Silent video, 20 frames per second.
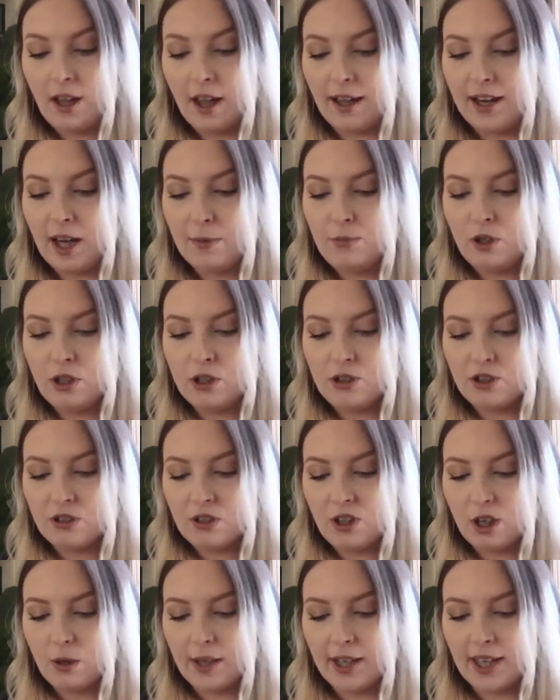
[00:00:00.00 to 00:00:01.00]
And I'm not
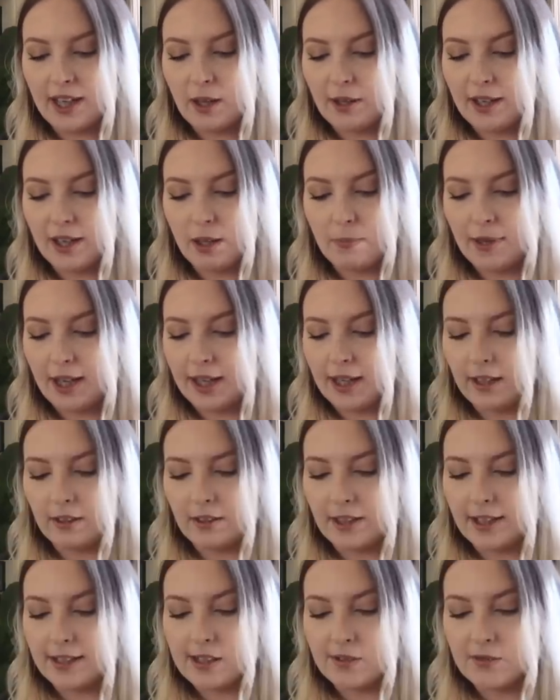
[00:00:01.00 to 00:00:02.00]
just going out here buying
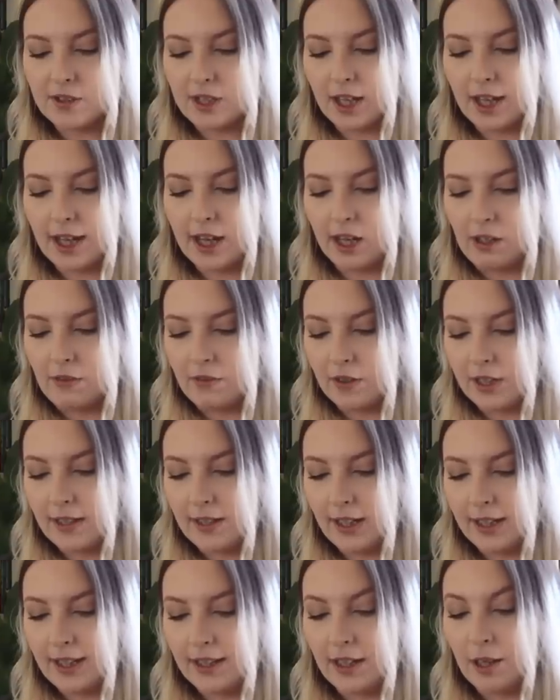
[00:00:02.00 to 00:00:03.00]
things for the hell of
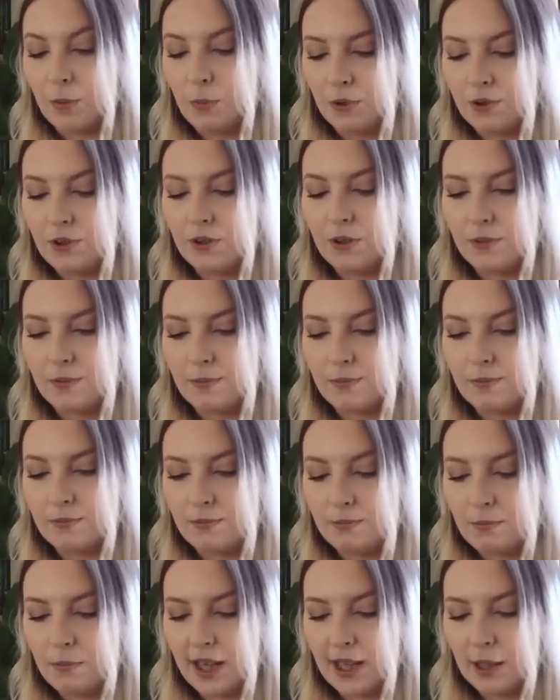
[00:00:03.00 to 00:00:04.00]
it. Like, I wanna
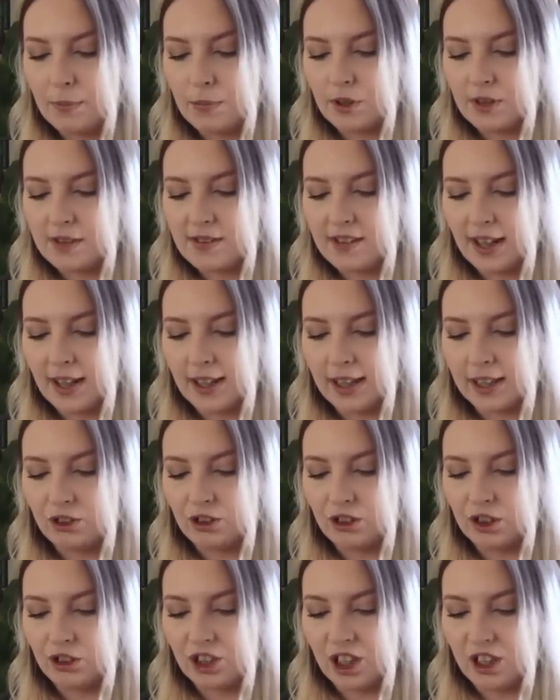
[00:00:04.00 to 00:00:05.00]
pick books that I
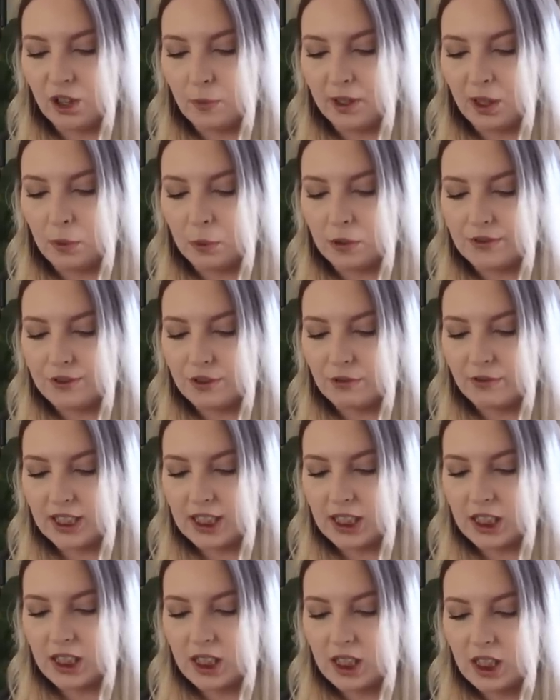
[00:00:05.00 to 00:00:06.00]
actually genuinely want to
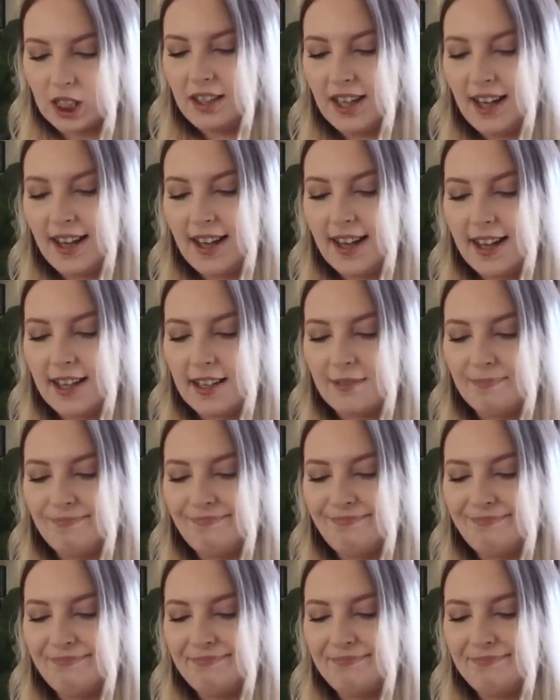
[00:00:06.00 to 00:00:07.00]
read. Yeah,
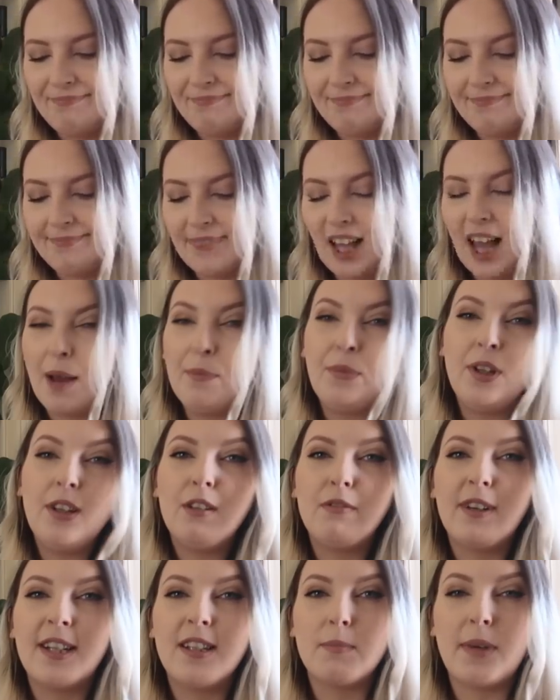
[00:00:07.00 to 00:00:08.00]
I'm
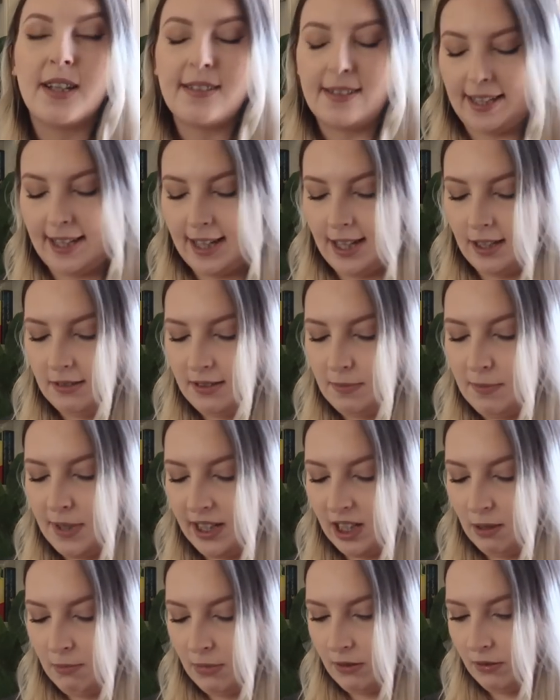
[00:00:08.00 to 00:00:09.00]
gonna randomize again. It's my
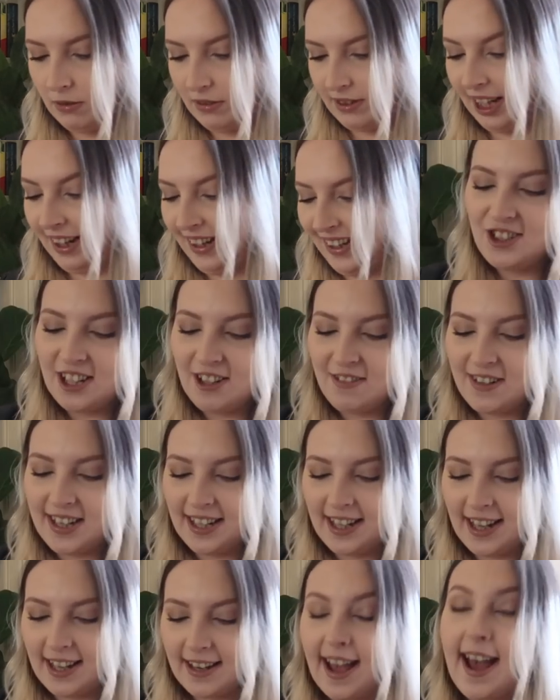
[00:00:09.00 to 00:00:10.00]
game, my rules. Generate
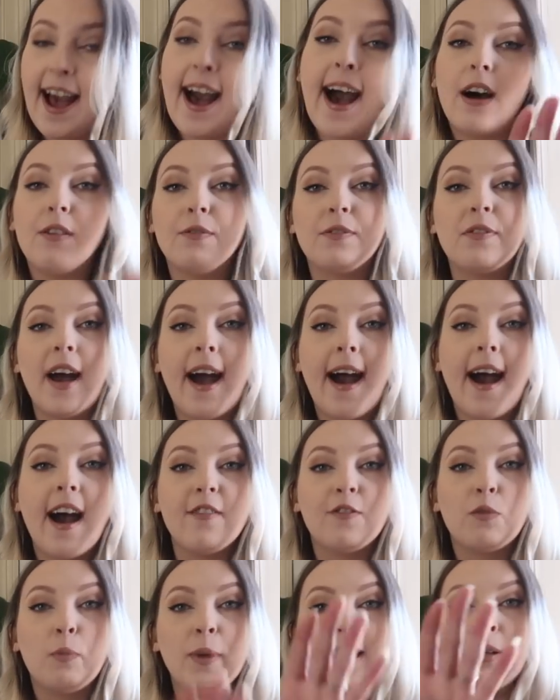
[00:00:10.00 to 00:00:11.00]
again.
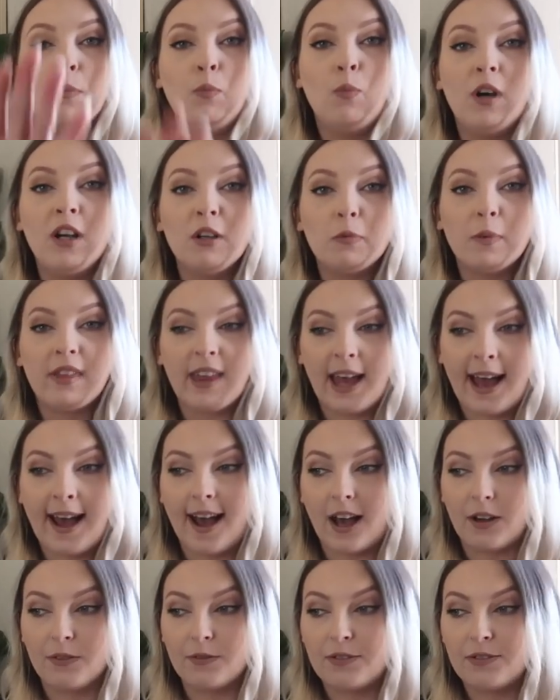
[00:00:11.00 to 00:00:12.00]
Have. We can work with
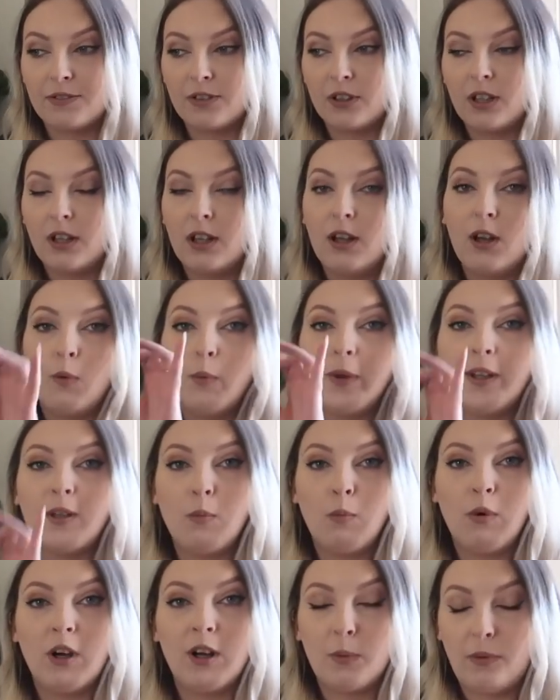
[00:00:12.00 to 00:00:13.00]
have. We
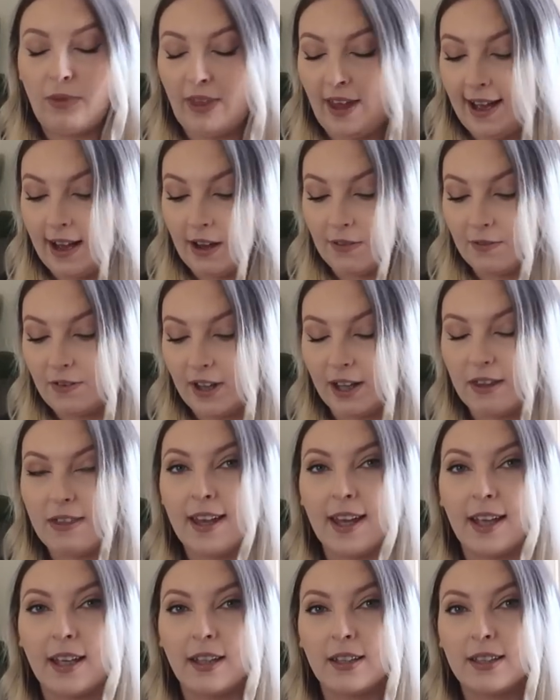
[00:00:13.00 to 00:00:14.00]
can work with have, I
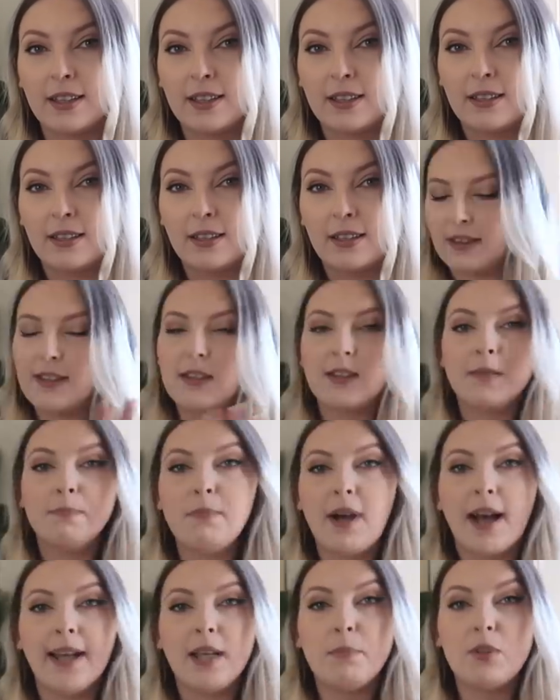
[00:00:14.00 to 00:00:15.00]
think. This
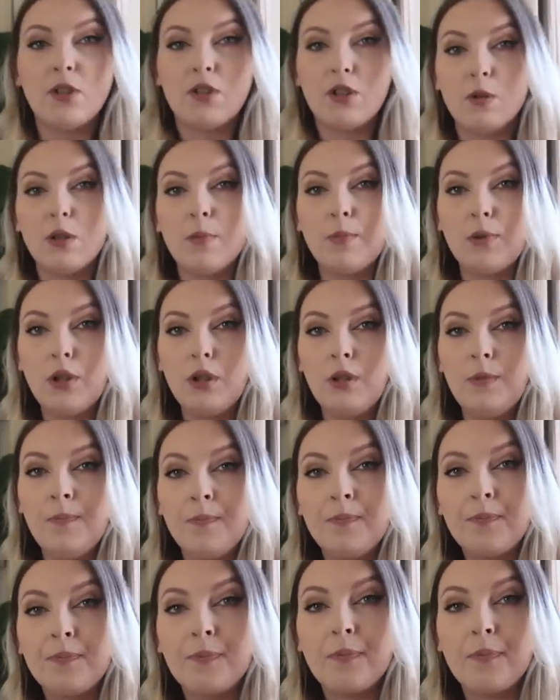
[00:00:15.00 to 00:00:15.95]
might be doable.